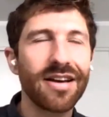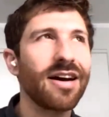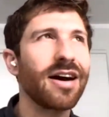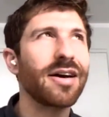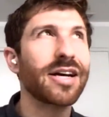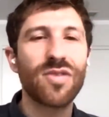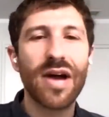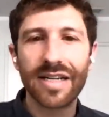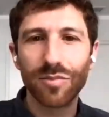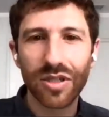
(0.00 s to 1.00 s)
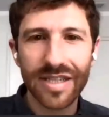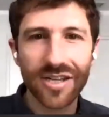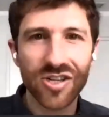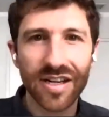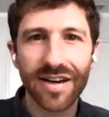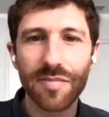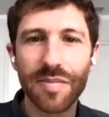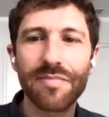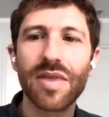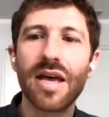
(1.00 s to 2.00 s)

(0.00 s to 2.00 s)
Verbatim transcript: uh, extractable attention economy.